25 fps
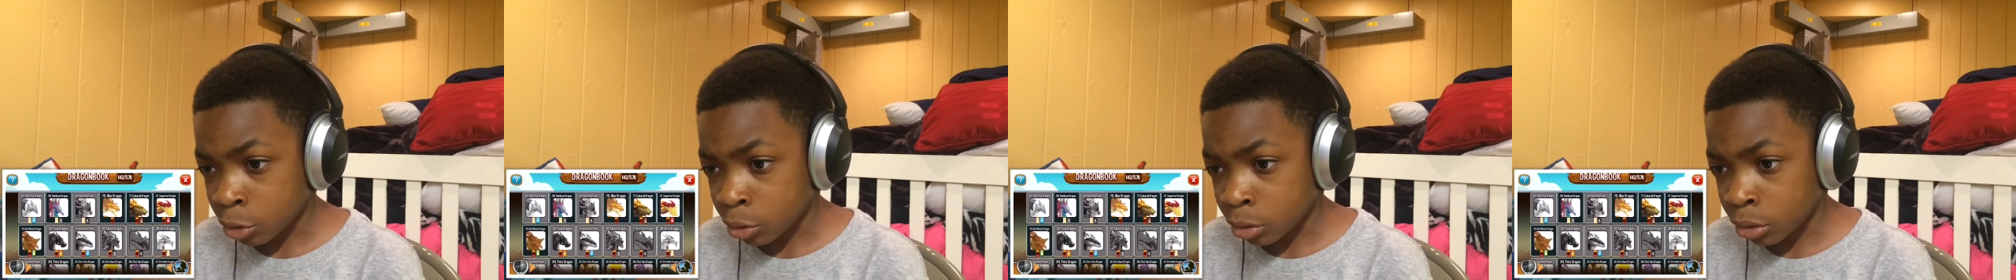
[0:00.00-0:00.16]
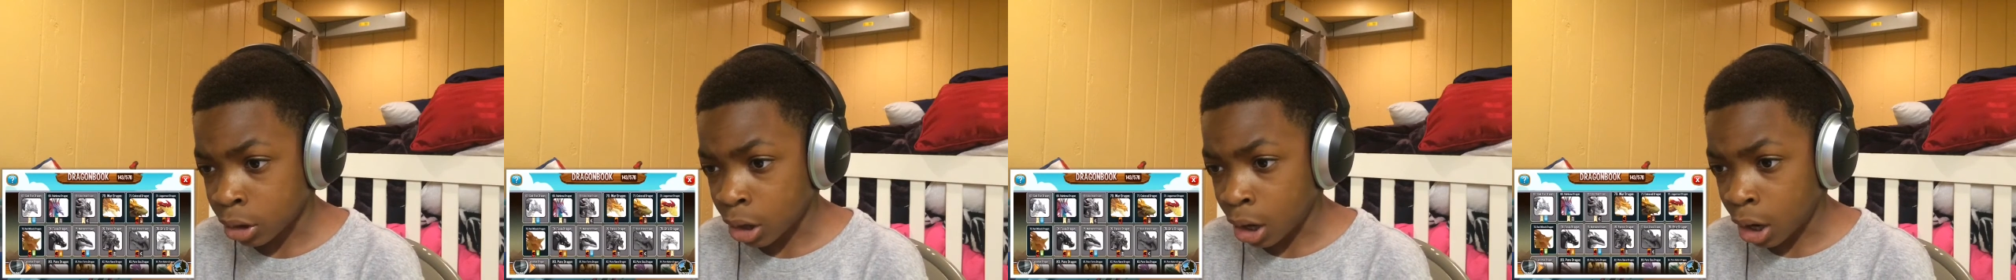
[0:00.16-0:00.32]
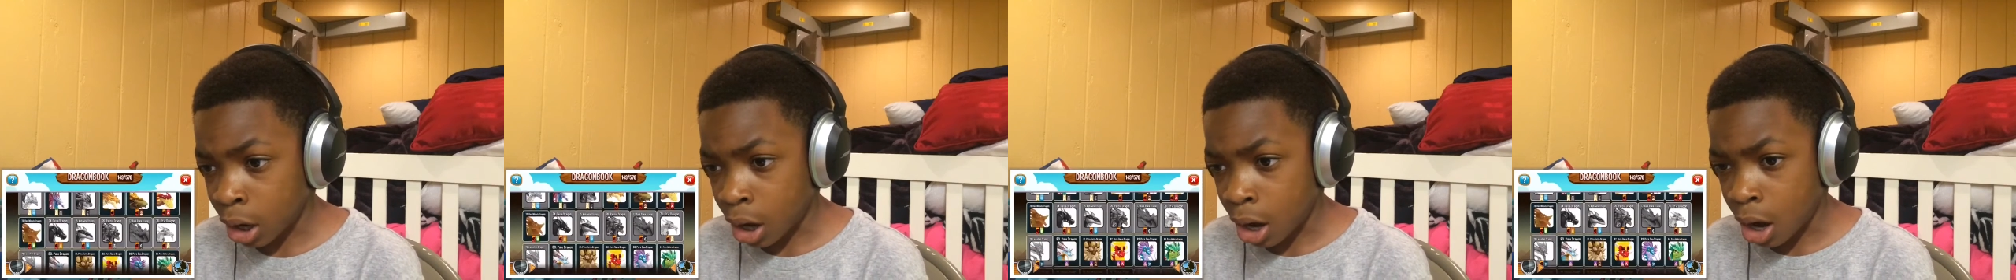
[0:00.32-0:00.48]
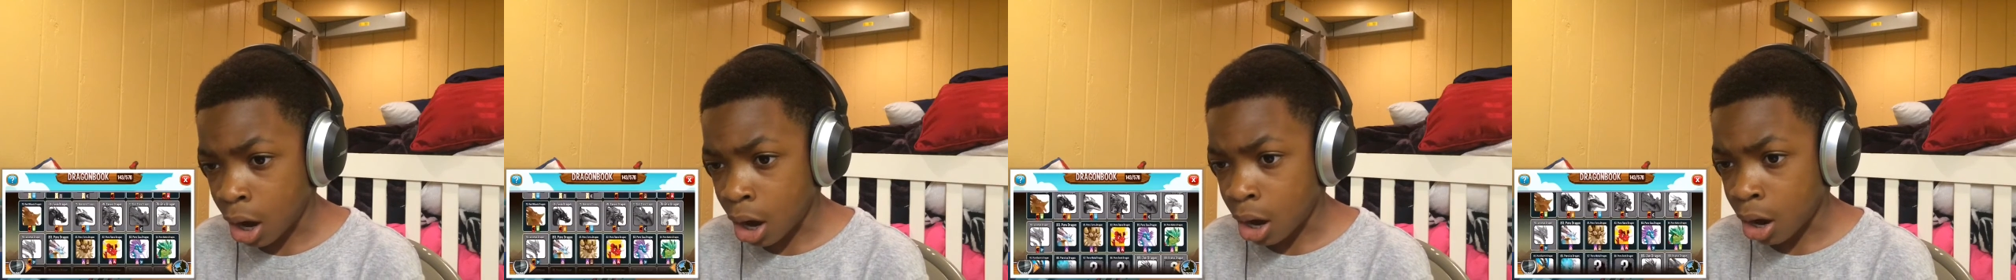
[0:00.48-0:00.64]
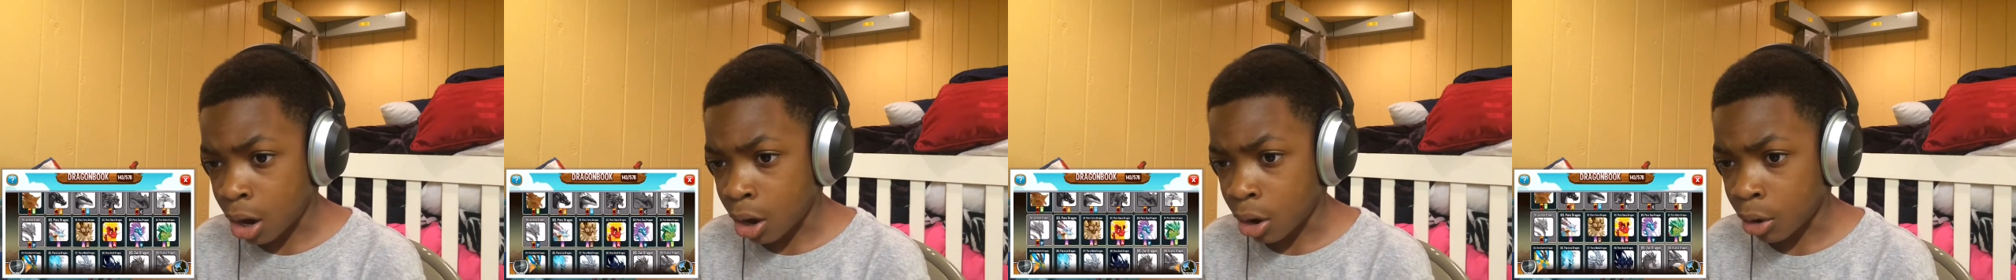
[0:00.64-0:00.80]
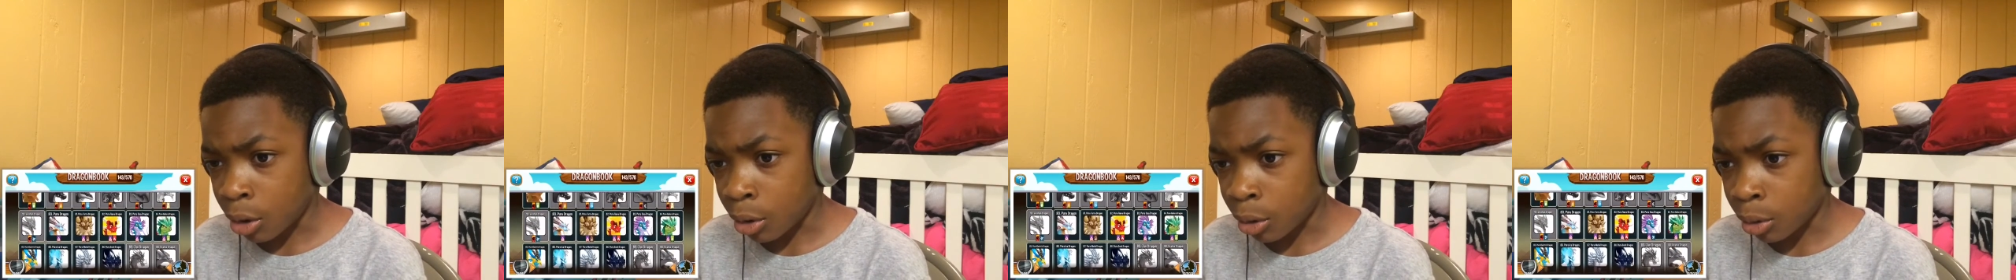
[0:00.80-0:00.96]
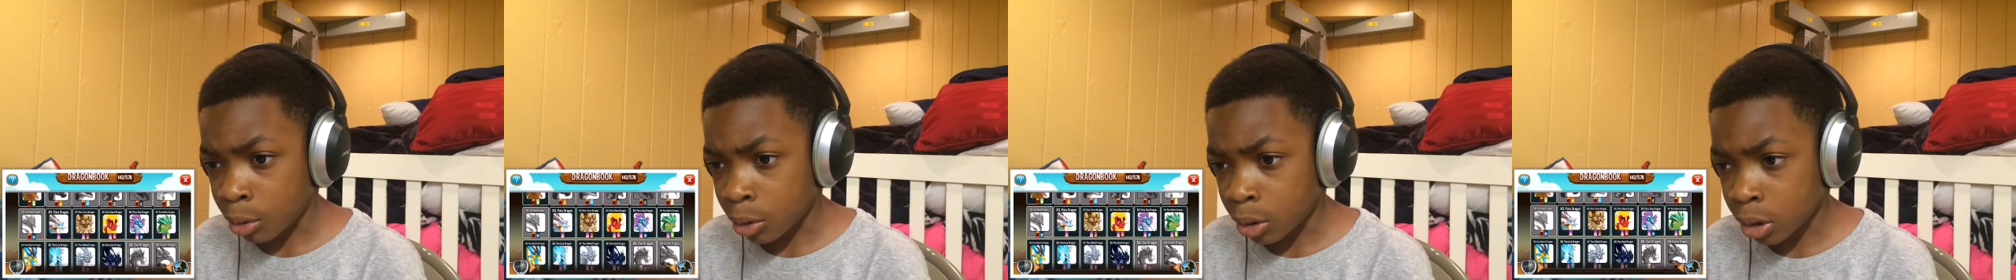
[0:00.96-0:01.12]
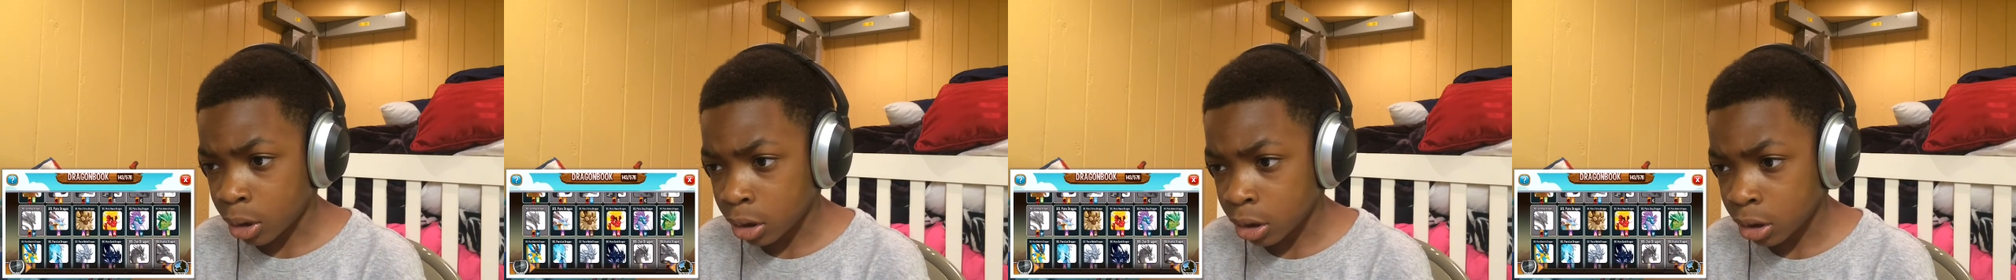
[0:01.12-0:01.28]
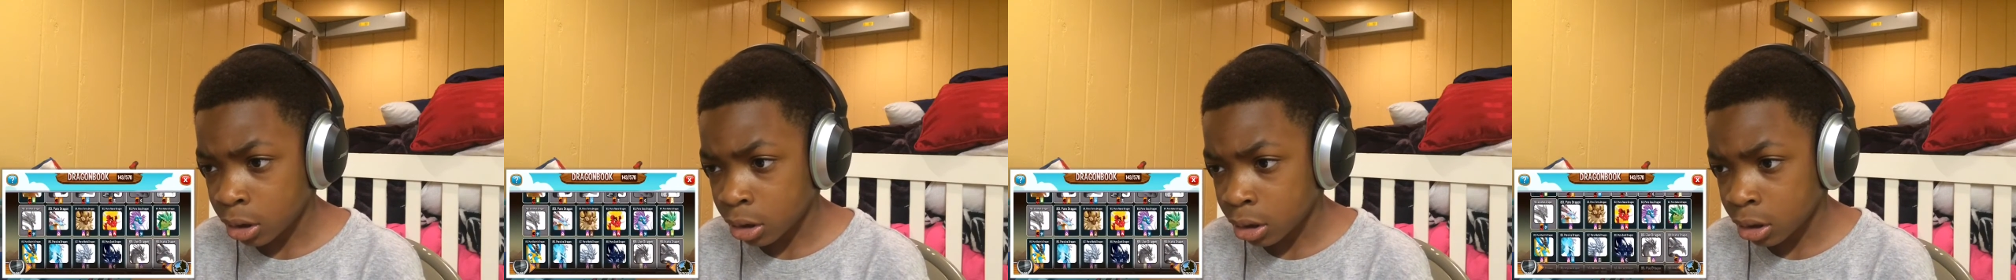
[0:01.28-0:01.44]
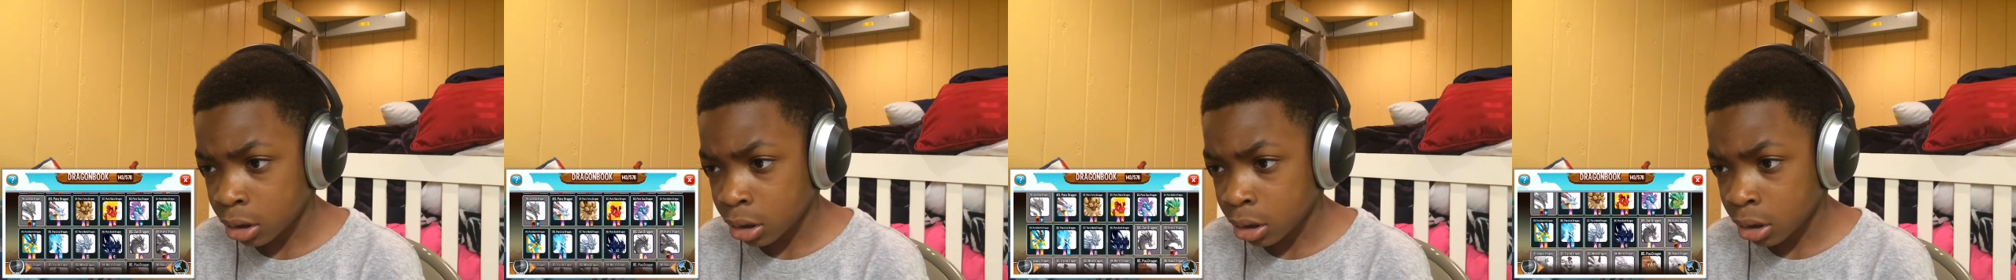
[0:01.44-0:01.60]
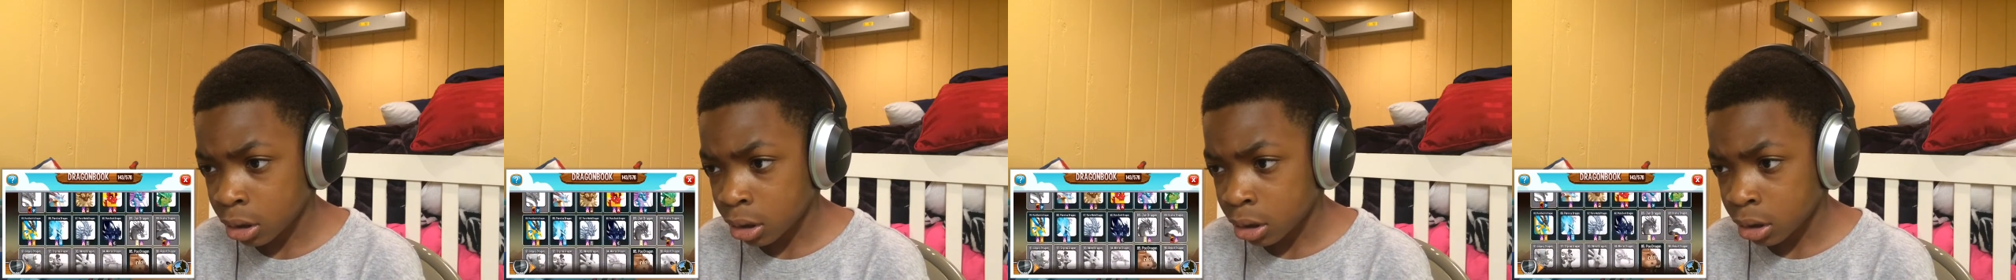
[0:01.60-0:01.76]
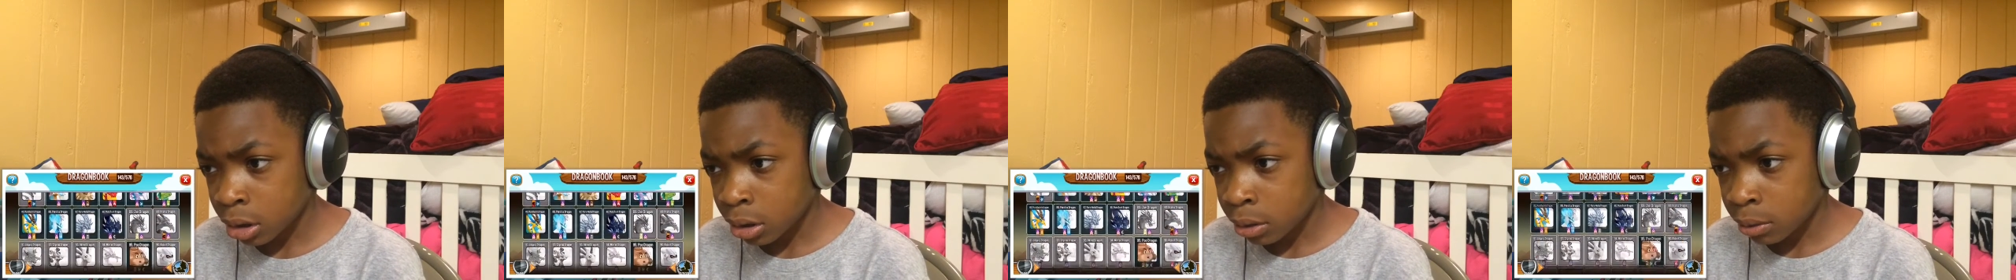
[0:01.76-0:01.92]
Wow. Yeah, look
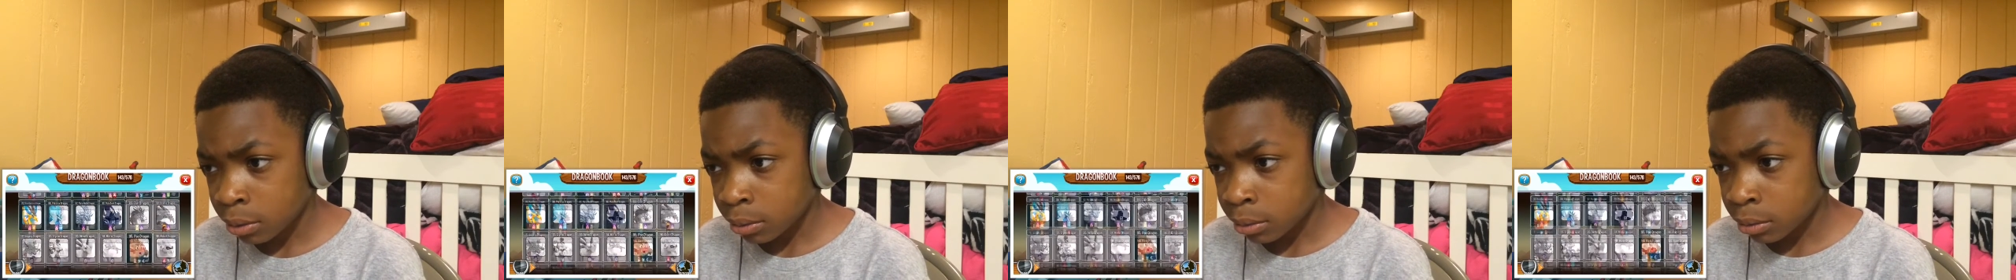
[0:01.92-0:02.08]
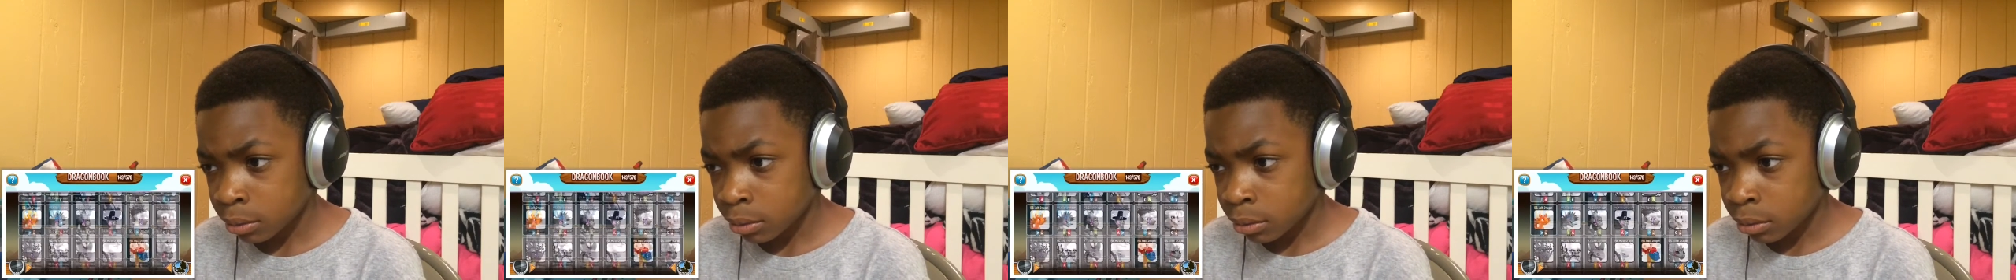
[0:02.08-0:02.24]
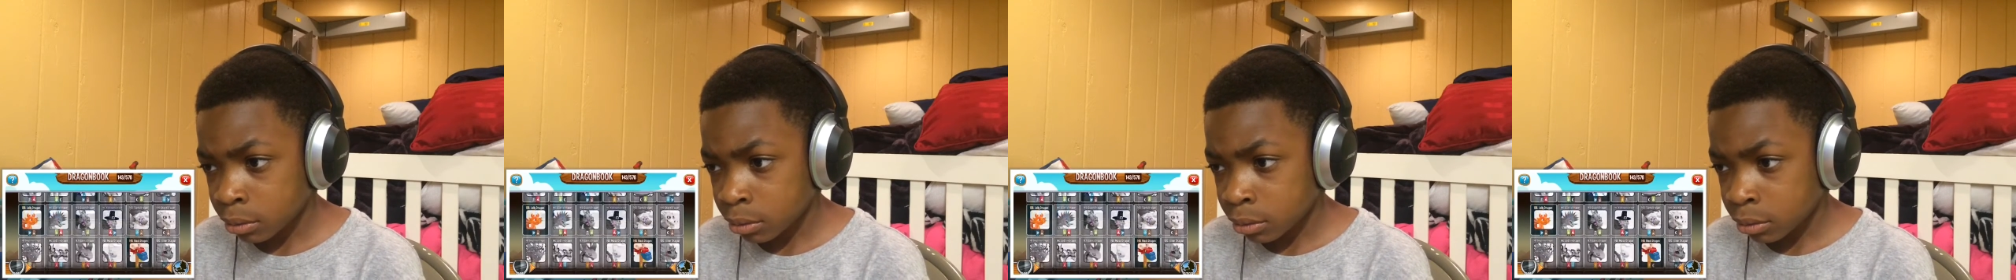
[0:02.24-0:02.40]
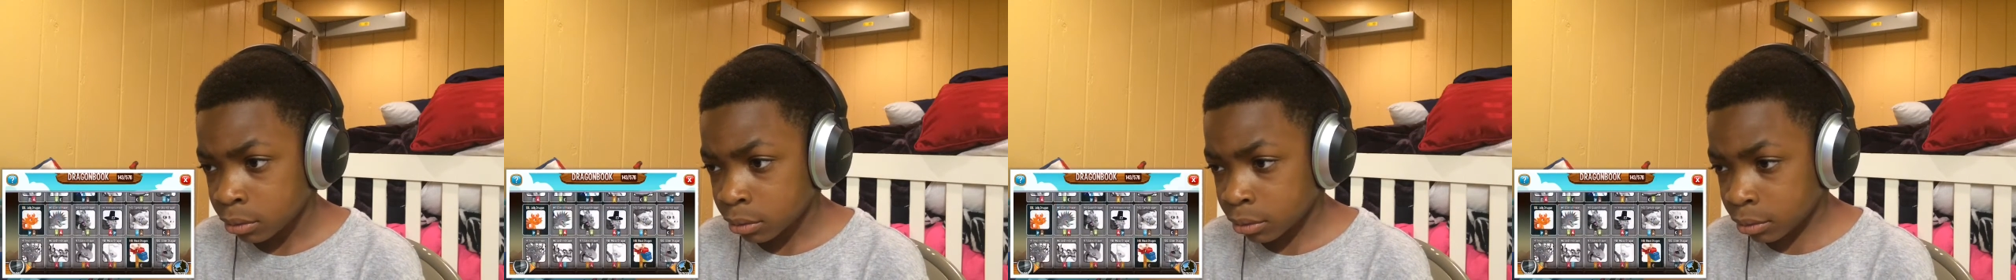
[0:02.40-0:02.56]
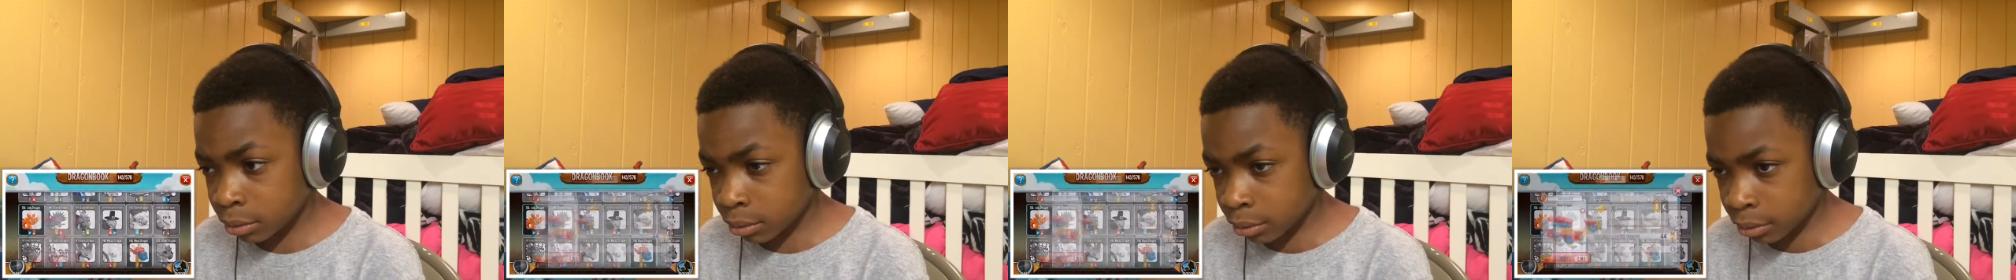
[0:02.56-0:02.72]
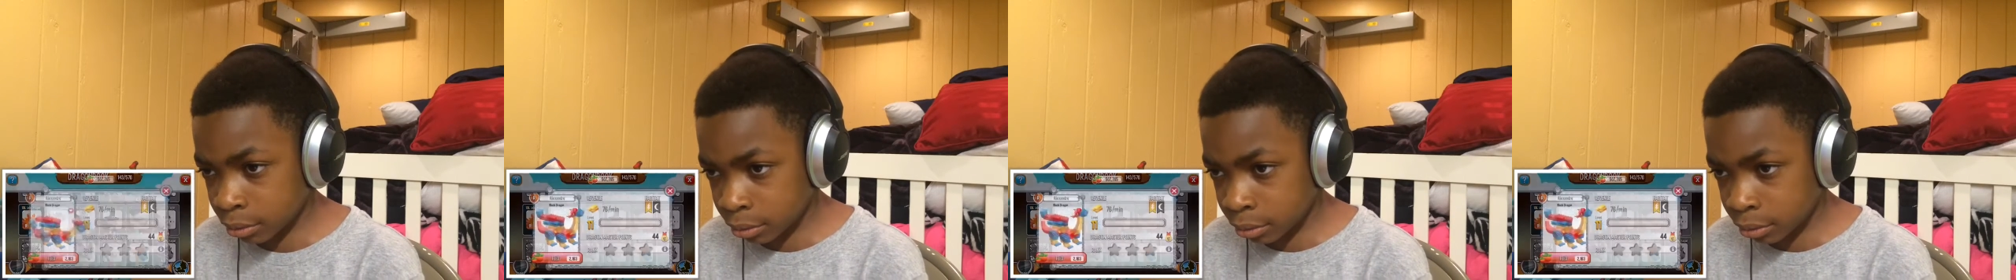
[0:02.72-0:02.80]
at